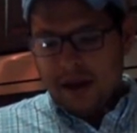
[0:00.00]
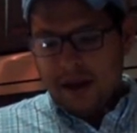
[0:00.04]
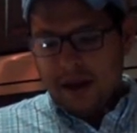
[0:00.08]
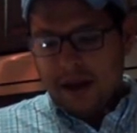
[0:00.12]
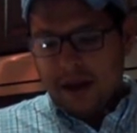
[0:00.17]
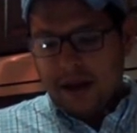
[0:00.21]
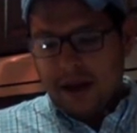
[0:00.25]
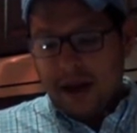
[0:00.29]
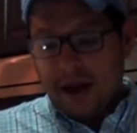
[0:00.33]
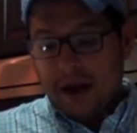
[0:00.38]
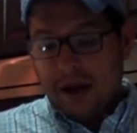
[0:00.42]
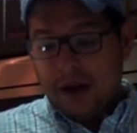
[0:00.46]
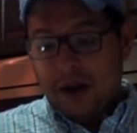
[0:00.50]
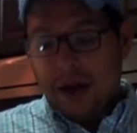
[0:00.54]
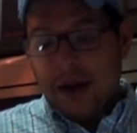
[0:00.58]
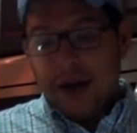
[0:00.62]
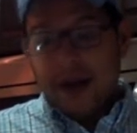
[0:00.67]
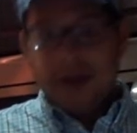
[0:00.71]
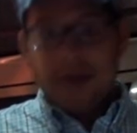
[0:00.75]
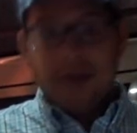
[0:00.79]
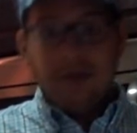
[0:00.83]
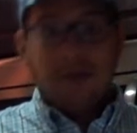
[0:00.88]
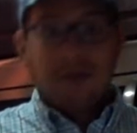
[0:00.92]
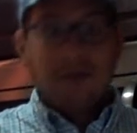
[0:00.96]
An
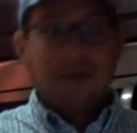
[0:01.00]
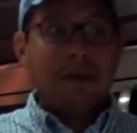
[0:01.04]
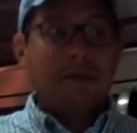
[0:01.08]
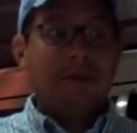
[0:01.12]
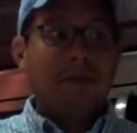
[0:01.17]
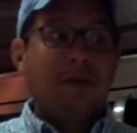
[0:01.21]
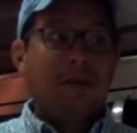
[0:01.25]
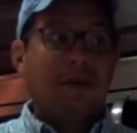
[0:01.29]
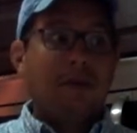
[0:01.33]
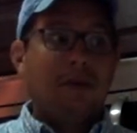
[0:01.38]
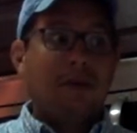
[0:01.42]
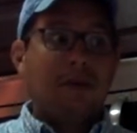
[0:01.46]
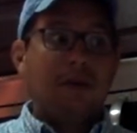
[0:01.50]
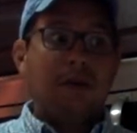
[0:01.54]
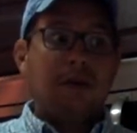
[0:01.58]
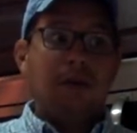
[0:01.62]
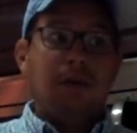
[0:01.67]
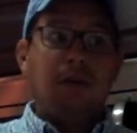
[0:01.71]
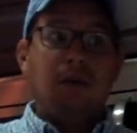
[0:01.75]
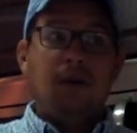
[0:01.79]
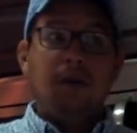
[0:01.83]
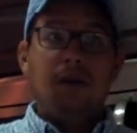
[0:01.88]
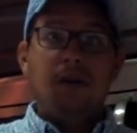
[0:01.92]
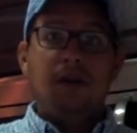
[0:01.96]
outline, remember
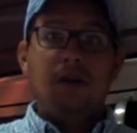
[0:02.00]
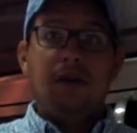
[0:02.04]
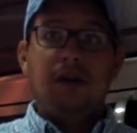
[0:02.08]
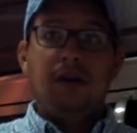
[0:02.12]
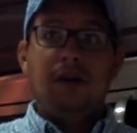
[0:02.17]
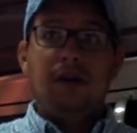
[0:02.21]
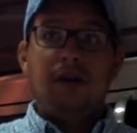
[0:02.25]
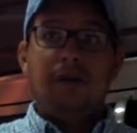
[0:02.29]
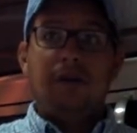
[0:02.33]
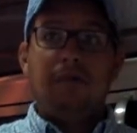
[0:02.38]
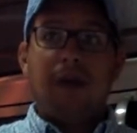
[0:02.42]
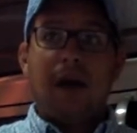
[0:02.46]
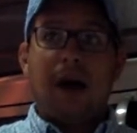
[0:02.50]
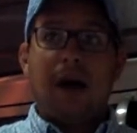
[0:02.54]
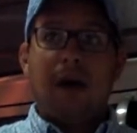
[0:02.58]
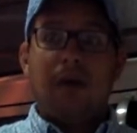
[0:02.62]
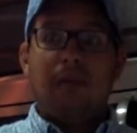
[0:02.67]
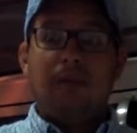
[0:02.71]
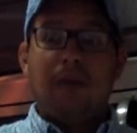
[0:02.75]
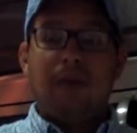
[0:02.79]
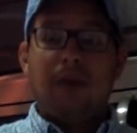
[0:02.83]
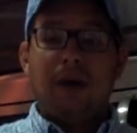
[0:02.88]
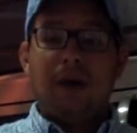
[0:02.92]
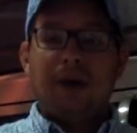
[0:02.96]
what you did in your
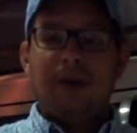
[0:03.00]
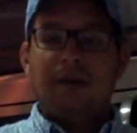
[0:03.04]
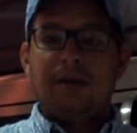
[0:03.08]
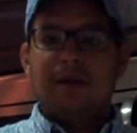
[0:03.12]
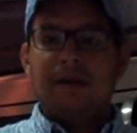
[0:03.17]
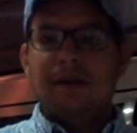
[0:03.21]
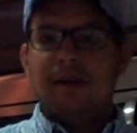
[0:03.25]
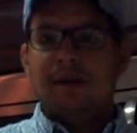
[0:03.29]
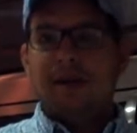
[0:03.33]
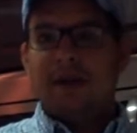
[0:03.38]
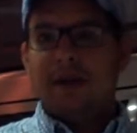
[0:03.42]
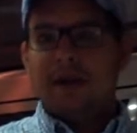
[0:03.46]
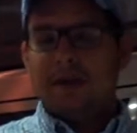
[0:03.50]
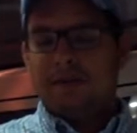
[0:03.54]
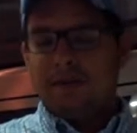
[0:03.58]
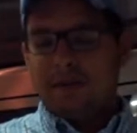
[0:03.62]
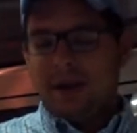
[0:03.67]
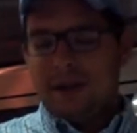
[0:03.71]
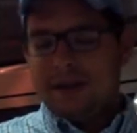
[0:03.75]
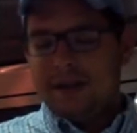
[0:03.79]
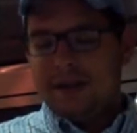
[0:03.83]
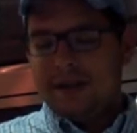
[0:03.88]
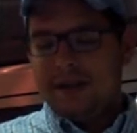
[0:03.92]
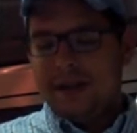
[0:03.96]
PowerPoint
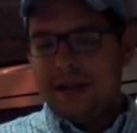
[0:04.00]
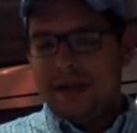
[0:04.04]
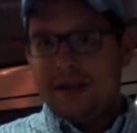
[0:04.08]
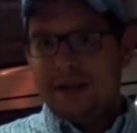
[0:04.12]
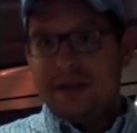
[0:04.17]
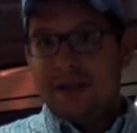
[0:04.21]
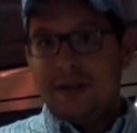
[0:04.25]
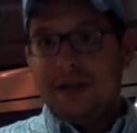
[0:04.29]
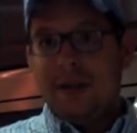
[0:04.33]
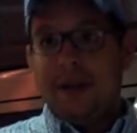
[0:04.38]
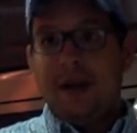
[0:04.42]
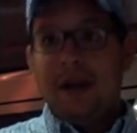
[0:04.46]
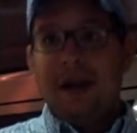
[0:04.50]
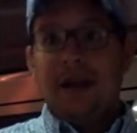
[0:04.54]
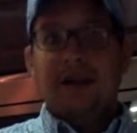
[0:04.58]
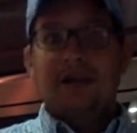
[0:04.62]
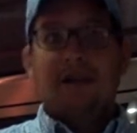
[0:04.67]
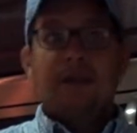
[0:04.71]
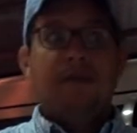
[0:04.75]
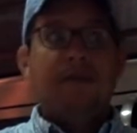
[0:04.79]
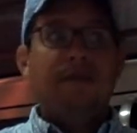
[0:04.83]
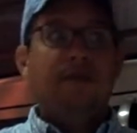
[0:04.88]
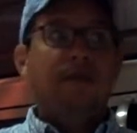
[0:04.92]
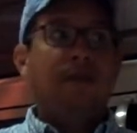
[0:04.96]
presentation.
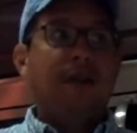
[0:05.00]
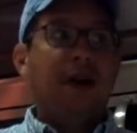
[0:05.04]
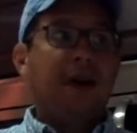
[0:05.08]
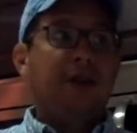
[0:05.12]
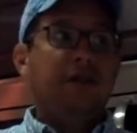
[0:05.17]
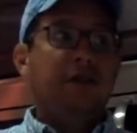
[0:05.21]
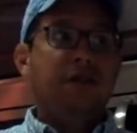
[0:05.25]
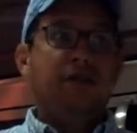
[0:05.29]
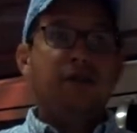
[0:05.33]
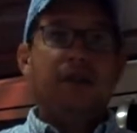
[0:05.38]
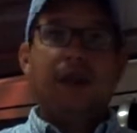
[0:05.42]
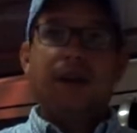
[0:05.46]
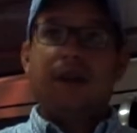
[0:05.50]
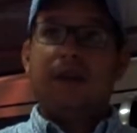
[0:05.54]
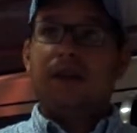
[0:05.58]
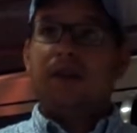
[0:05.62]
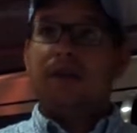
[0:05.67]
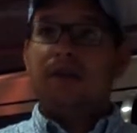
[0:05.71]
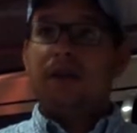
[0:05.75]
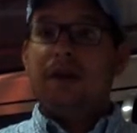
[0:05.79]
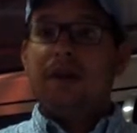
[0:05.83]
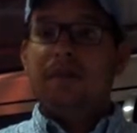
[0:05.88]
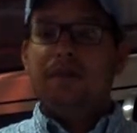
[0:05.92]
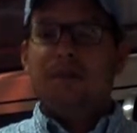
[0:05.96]
Some of you had just like
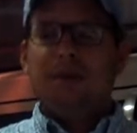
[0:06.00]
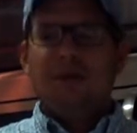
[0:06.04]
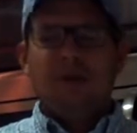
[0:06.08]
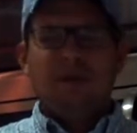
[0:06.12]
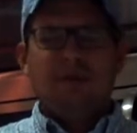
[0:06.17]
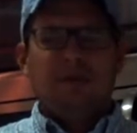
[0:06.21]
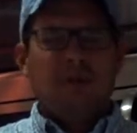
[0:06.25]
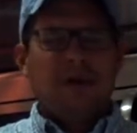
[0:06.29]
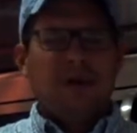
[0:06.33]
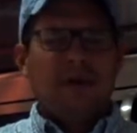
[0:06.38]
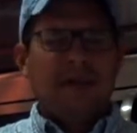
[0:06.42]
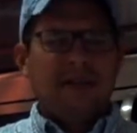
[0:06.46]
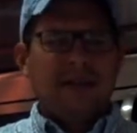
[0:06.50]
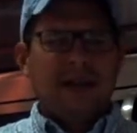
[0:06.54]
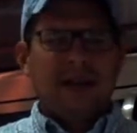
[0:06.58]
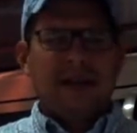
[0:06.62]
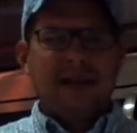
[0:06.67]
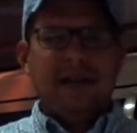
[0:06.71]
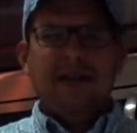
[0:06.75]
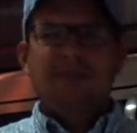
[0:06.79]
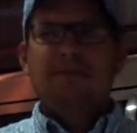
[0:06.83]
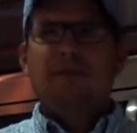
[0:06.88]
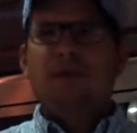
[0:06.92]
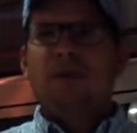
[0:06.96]
3 bullet points. I
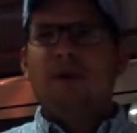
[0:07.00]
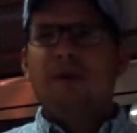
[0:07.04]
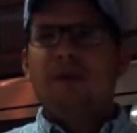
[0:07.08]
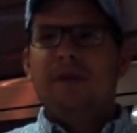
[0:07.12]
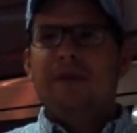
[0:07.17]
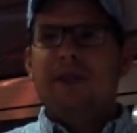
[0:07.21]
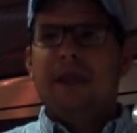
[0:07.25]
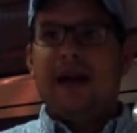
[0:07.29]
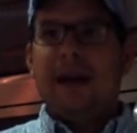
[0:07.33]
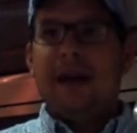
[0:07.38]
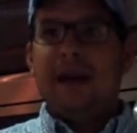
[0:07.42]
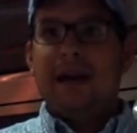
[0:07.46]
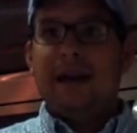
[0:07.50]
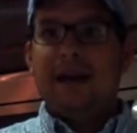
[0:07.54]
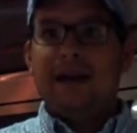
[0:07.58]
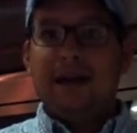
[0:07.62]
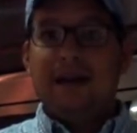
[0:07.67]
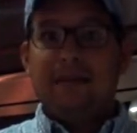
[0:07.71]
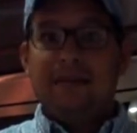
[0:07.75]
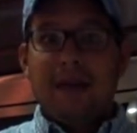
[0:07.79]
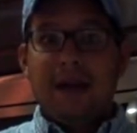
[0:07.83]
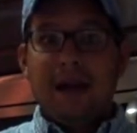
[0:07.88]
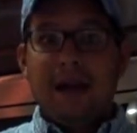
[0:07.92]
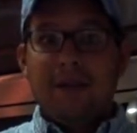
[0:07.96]
need more than that. I need
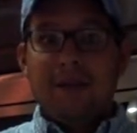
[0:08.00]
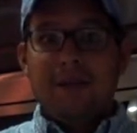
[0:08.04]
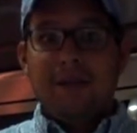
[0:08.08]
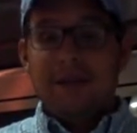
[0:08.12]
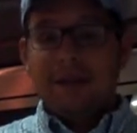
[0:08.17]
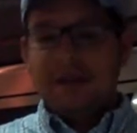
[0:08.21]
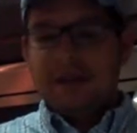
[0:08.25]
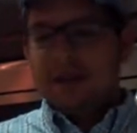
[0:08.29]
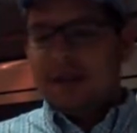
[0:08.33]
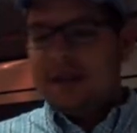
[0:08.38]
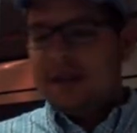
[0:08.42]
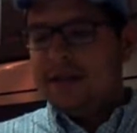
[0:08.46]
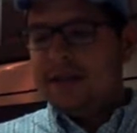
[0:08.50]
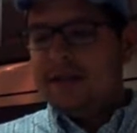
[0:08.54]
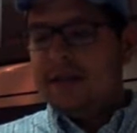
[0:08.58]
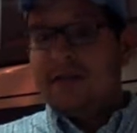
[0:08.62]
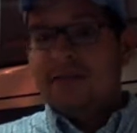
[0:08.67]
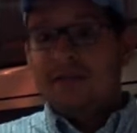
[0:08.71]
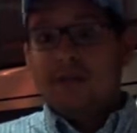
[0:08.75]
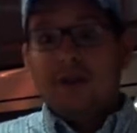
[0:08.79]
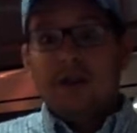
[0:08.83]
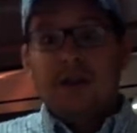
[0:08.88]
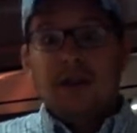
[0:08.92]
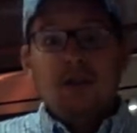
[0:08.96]
to be able, this is
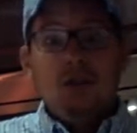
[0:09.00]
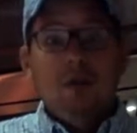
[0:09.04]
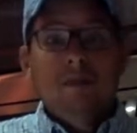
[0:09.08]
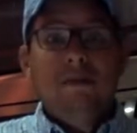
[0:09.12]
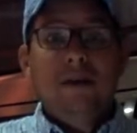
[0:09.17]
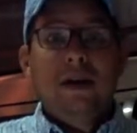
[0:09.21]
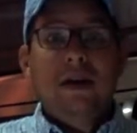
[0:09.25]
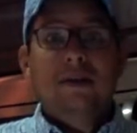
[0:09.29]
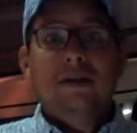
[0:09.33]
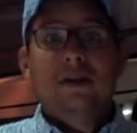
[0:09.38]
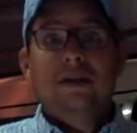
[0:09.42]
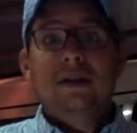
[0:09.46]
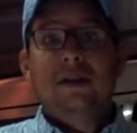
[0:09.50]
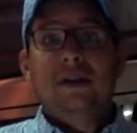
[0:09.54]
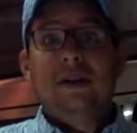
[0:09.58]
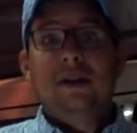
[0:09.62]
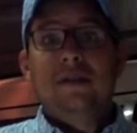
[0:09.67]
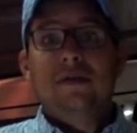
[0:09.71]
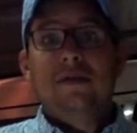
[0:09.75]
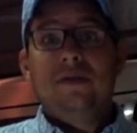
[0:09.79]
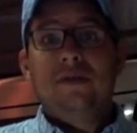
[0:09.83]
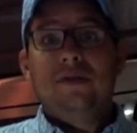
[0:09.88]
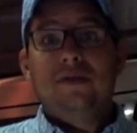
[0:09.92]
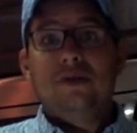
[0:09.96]
for you to be able to
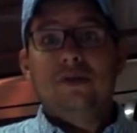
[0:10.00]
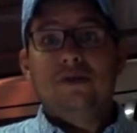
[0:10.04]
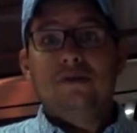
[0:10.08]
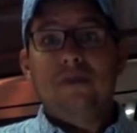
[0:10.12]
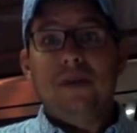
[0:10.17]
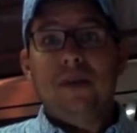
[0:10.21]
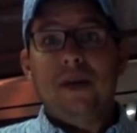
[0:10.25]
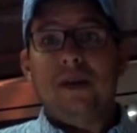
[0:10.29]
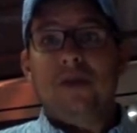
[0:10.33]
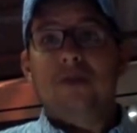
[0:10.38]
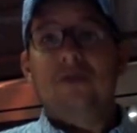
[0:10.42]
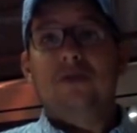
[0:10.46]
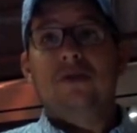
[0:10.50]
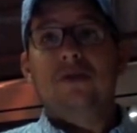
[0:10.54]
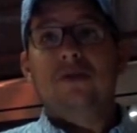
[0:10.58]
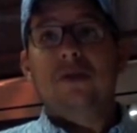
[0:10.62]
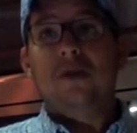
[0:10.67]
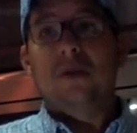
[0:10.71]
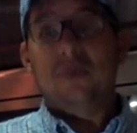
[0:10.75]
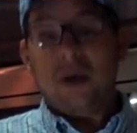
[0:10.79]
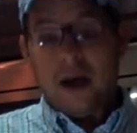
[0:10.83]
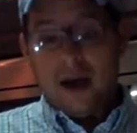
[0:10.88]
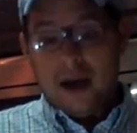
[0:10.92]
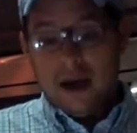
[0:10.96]
deliver your speech,
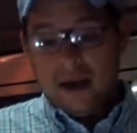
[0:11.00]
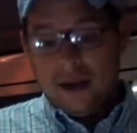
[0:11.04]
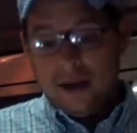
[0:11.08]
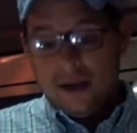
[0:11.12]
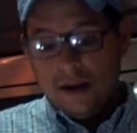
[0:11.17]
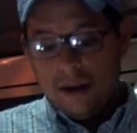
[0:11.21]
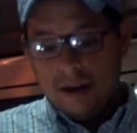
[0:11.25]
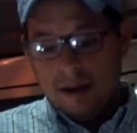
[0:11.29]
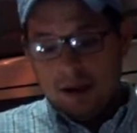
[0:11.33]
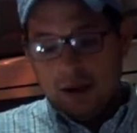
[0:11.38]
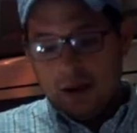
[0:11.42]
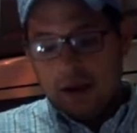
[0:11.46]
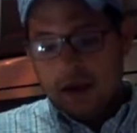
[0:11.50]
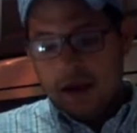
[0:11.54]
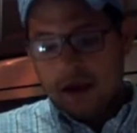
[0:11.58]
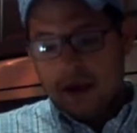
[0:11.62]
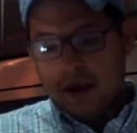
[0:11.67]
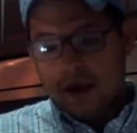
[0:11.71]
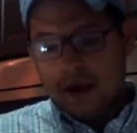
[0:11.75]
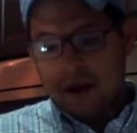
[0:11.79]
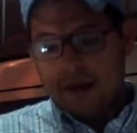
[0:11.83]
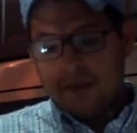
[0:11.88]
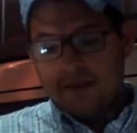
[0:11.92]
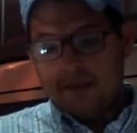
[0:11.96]
okay?
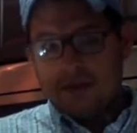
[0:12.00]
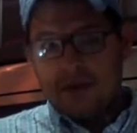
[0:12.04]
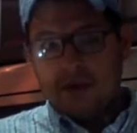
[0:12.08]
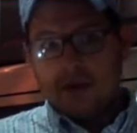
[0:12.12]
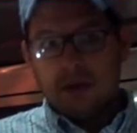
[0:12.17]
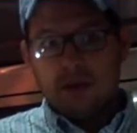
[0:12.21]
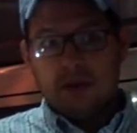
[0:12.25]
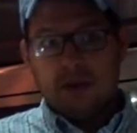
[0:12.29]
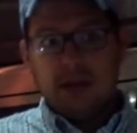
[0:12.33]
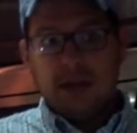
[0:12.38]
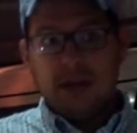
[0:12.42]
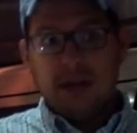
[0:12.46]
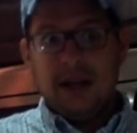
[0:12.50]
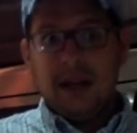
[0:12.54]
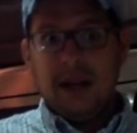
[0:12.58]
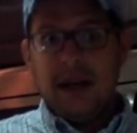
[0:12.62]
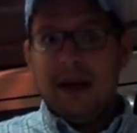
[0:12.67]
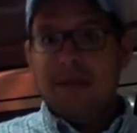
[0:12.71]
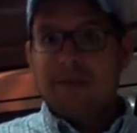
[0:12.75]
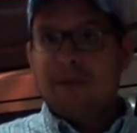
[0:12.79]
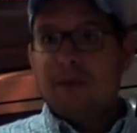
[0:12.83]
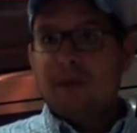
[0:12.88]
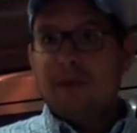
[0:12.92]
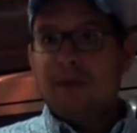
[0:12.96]
So you need to
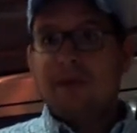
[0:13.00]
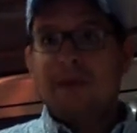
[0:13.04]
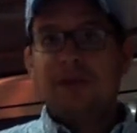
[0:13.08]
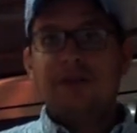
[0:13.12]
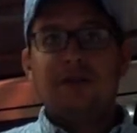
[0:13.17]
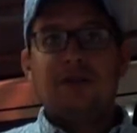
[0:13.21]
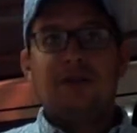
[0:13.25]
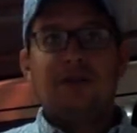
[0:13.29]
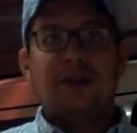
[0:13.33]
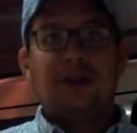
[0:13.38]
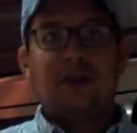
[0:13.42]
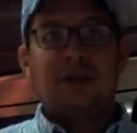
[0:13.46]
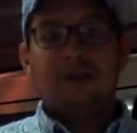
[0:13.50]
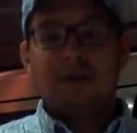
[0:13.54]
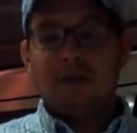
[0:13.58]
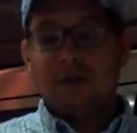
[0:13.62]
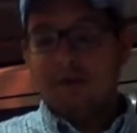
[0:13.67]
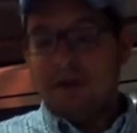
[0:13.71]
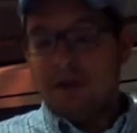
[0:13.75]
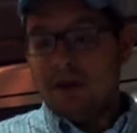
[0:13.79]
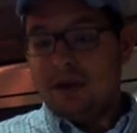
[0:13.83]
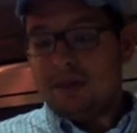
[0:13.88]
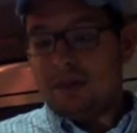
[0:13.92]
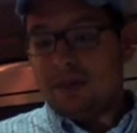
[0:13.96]
have more than just like 3
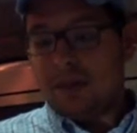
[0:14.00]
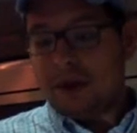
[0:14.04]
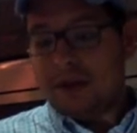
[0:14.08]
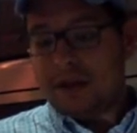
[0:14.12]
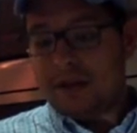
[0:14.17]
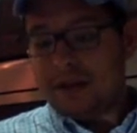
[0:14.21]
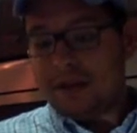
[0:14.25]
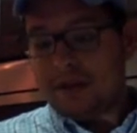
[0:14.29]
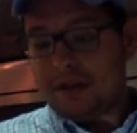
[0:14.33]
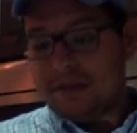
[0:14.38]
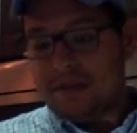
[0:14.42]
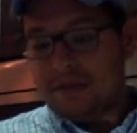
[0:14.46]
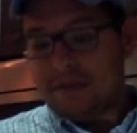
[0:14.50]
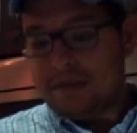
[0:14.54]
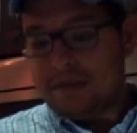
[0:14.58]
bullet points.